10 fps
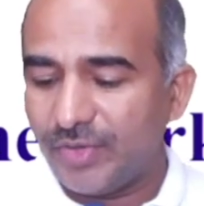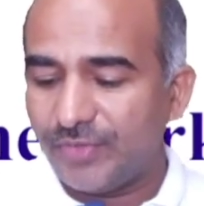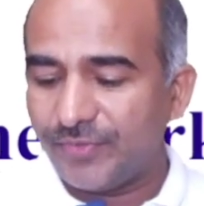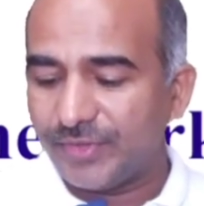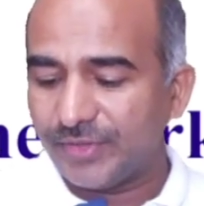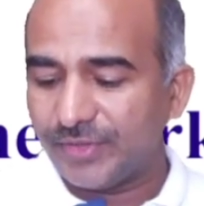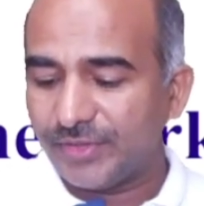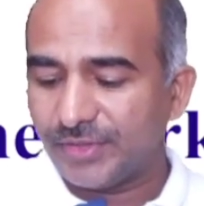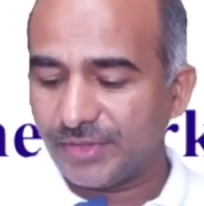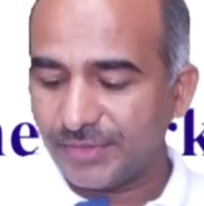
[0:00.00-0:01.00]
How it
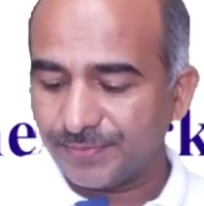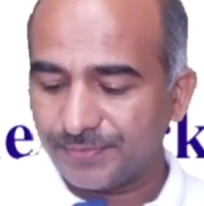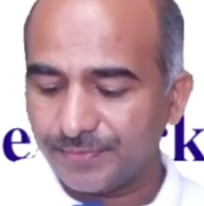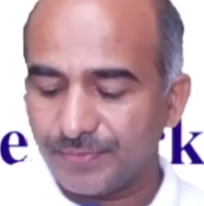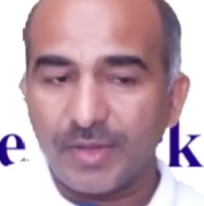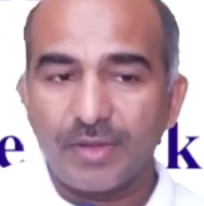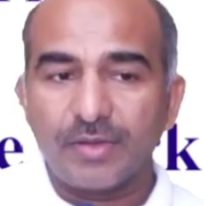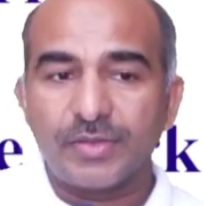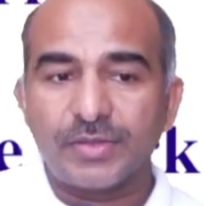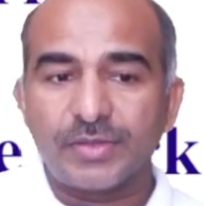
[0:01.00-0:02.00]
functions?
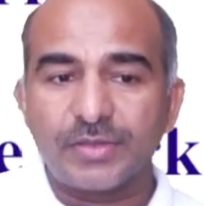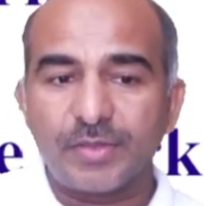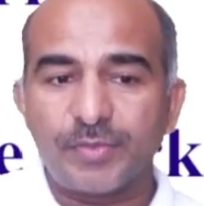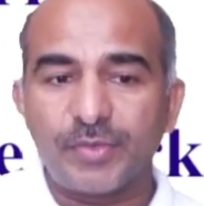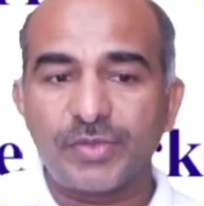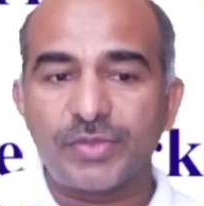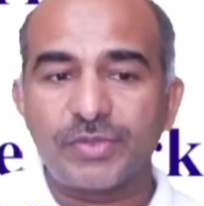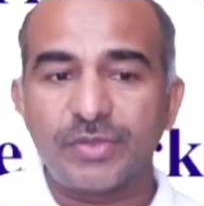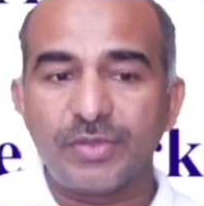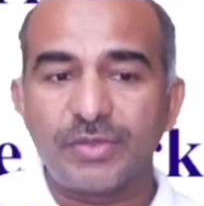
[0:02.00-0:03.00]

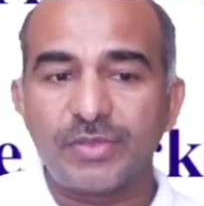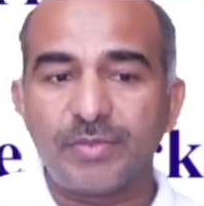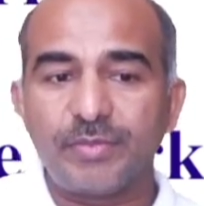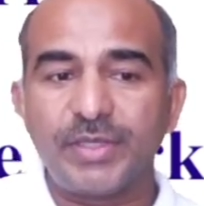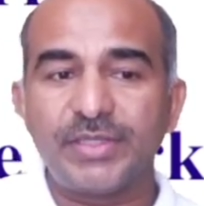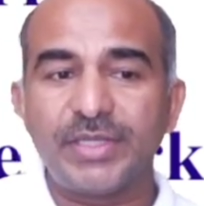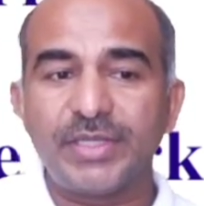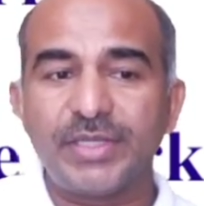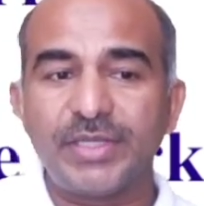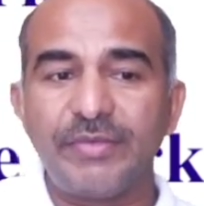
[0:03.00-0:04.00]
Suppose somebody is
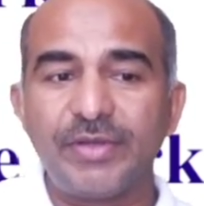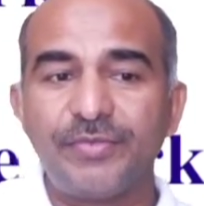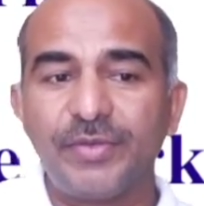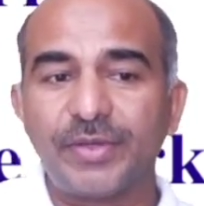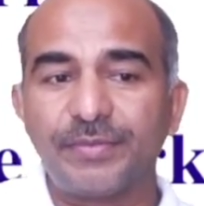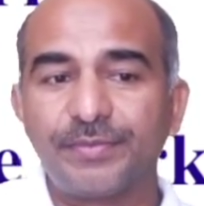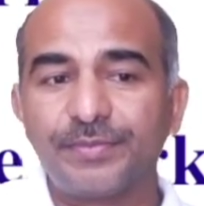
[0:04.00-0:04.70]
having a fever.